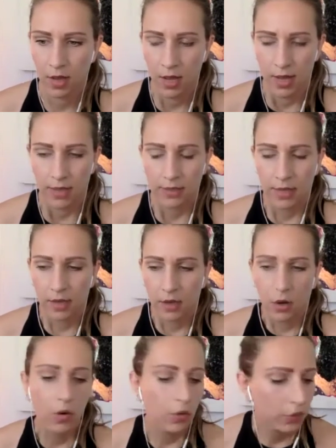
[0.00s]
it's like a
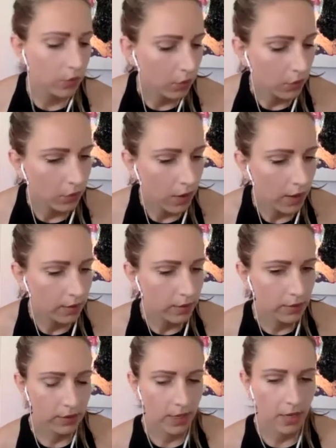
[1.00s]
whole new
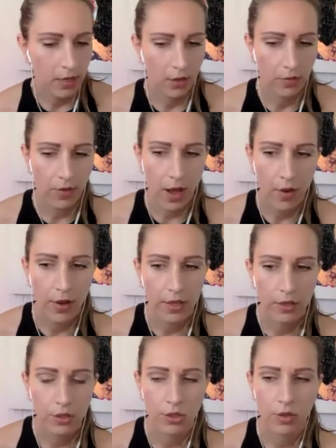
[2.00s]
understanding of how I
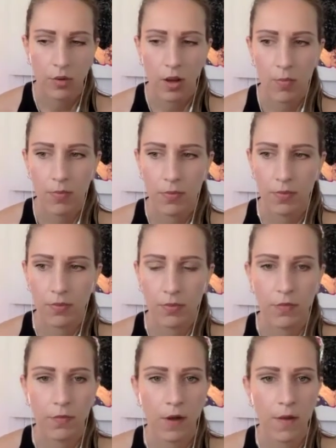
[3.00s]
can show up
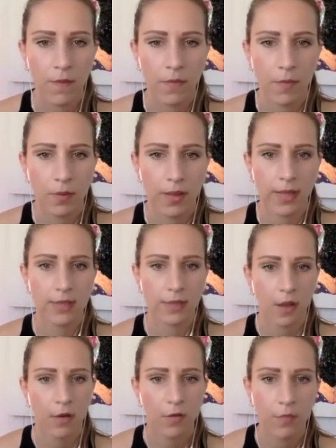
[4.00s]
from the place
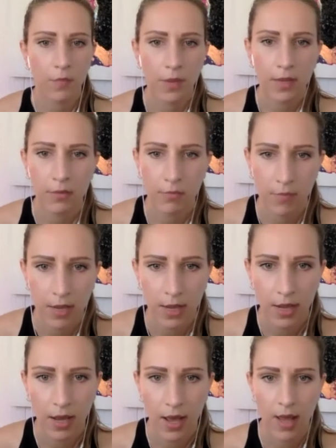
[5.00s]
of being
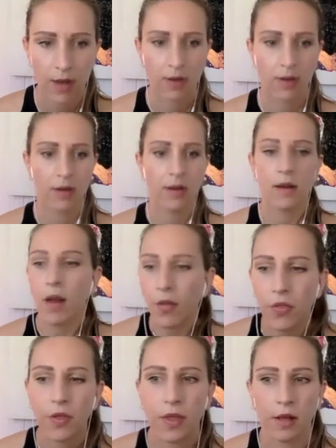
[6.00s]
me, and
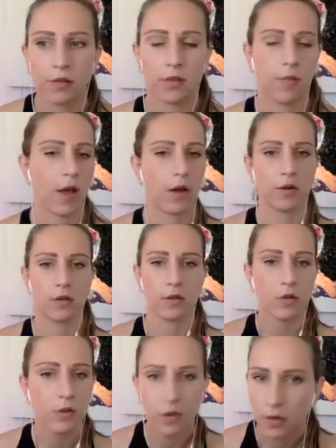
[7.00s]
nothing else matters.
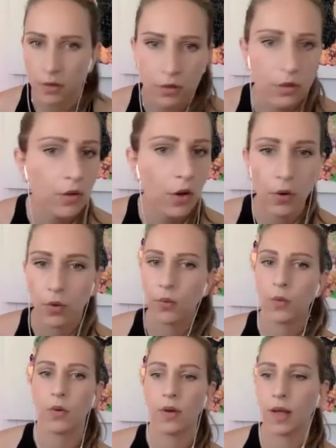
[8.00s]

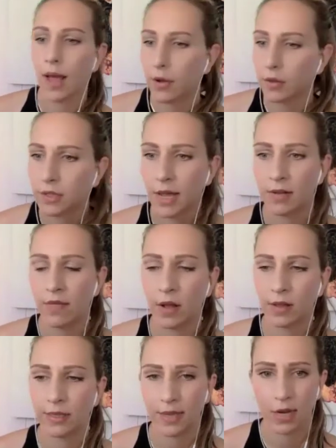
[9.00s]
No outside
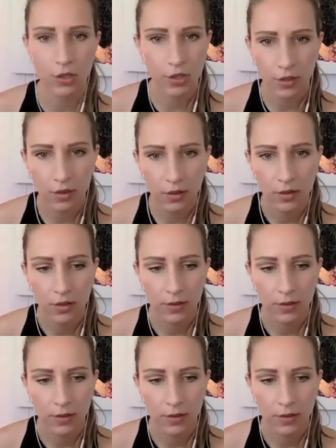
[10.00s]
validation